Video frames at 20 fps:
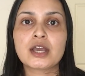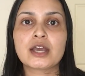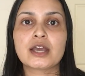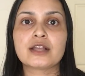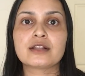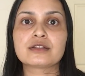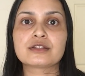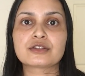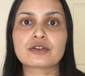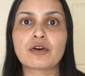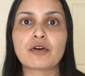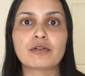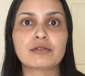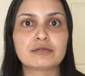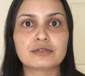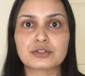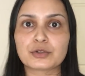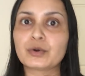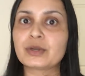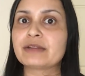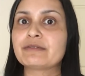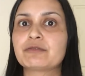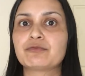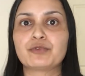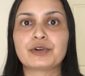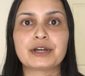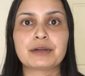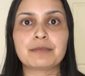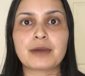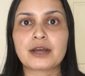And so don't even
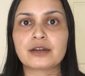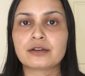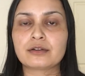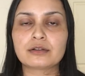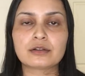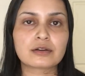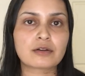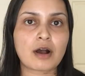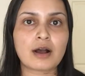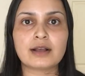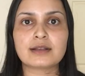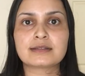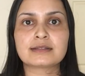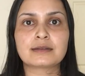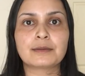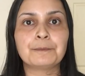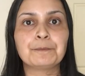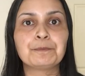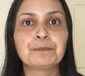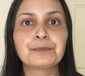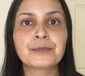worry about it. You look awesome.